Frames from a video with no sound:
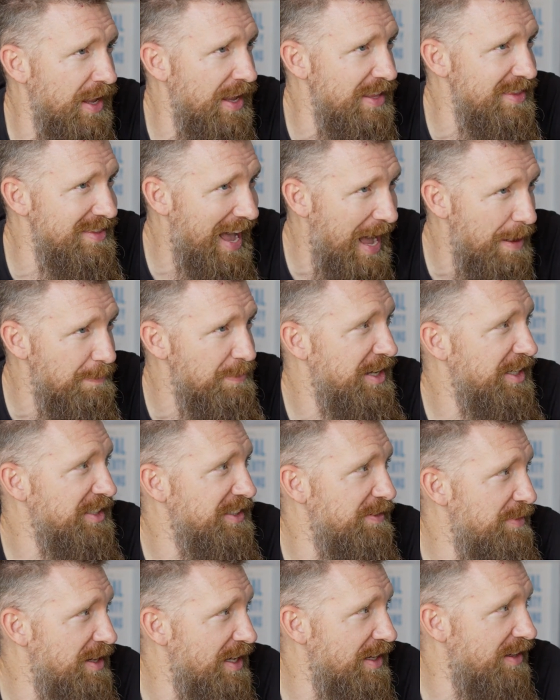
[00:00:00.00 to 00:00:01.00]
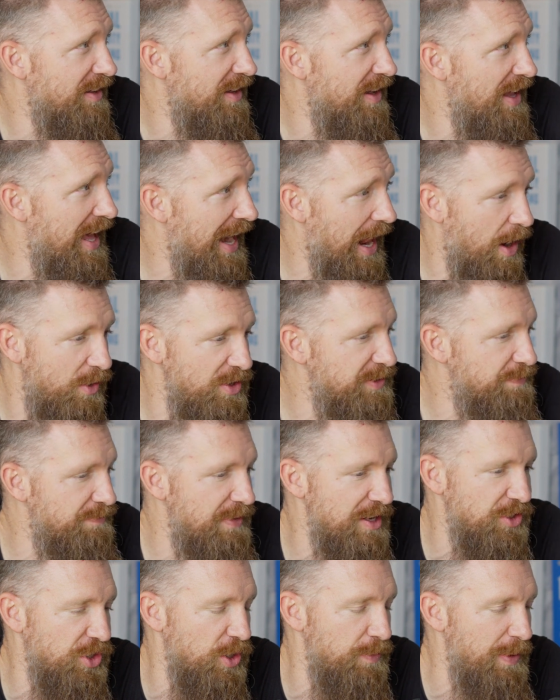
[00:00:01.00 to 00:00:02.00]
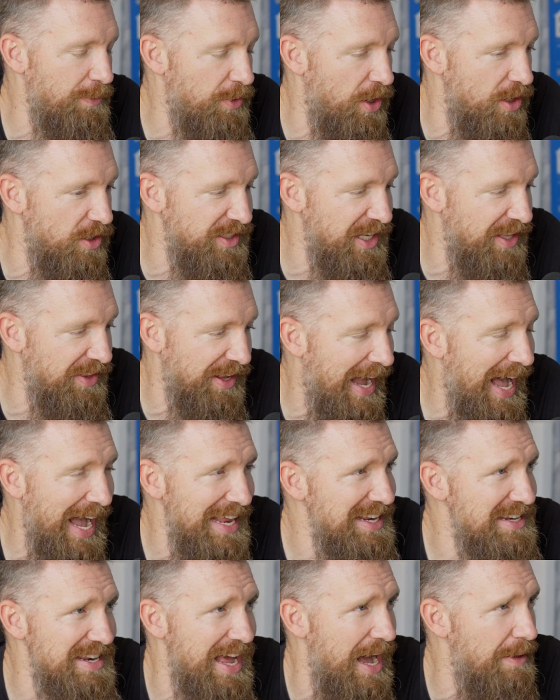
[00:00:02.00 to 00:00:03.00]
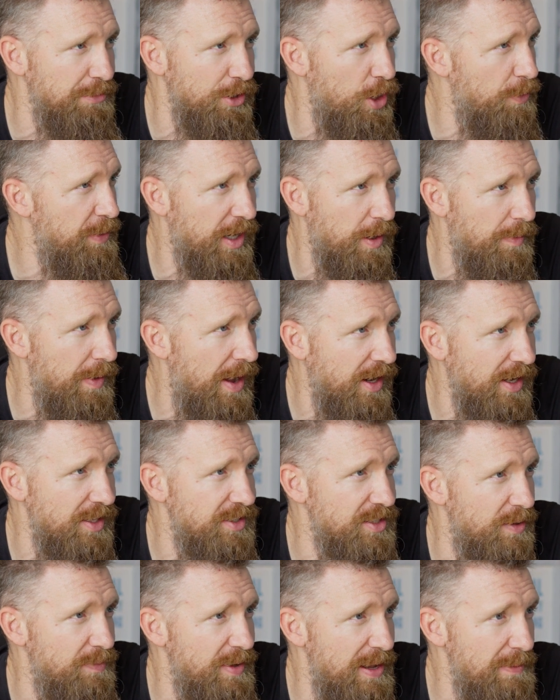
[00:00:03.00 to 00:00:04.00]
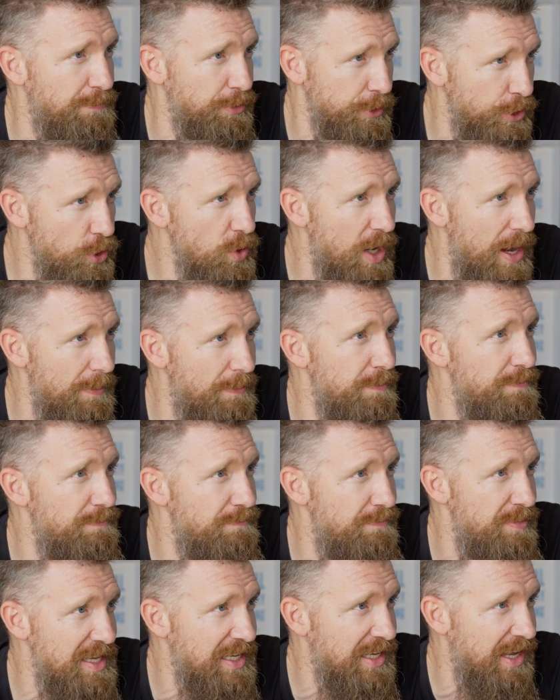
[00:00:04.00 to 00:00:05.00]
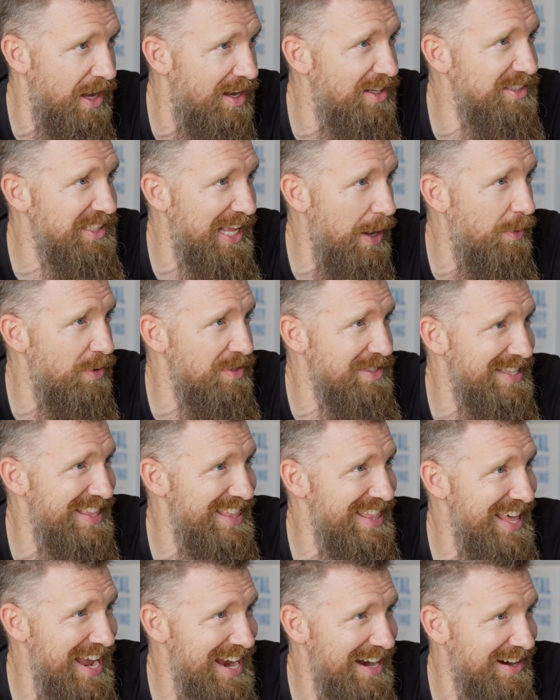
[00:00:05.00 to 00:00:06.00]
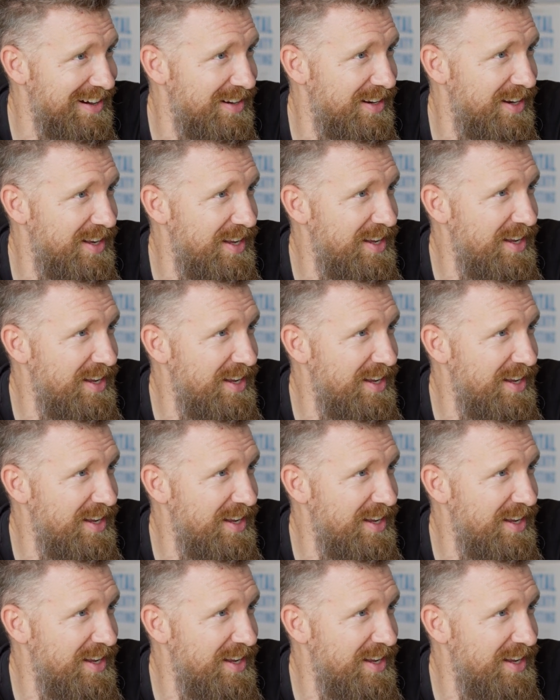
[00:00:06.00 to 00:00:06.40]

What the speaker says: Not because of me. And I always make sure people understand, I did not blow Bigger Pockets up. It blew up because I was there.